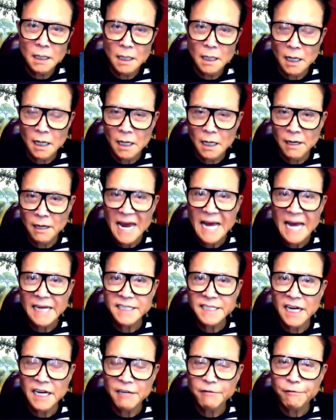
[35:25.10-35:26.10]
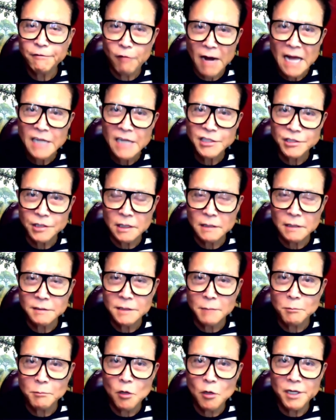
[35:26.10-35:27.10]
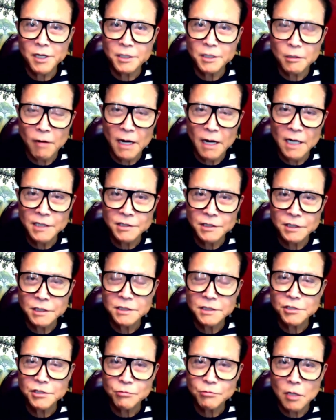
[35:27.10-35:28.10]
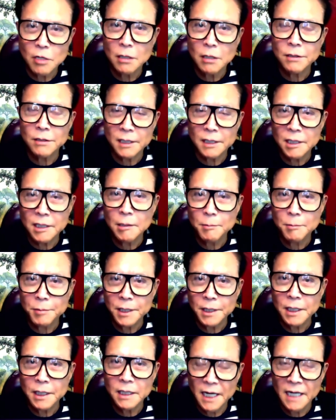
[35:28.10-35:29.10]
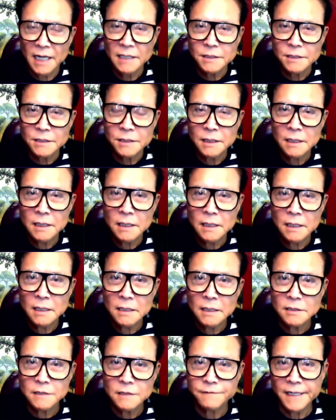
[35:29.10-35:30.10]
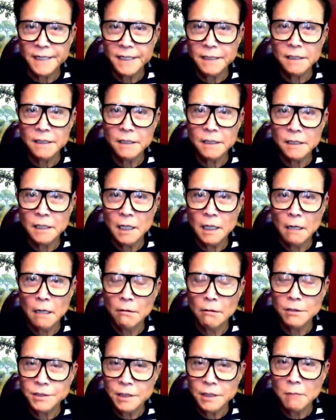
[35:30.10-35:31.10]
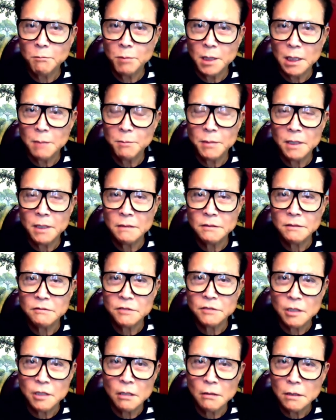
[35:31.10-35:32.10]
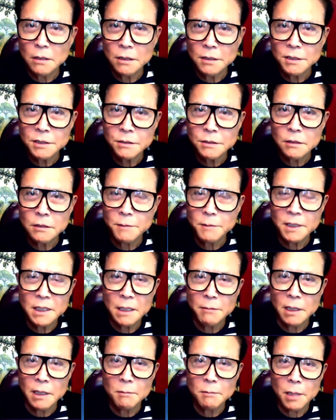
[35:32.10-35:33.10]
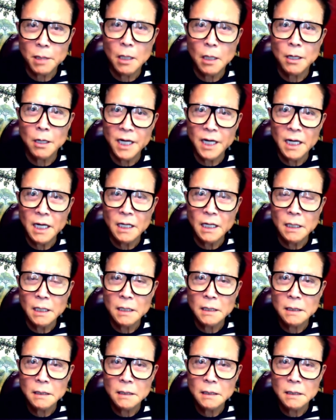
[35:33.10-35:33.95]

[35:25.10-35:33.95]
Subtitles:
anti-fragile. The more it crashes, the stronger the company gets. So if I could encourage young people, don't go to school, become an employee,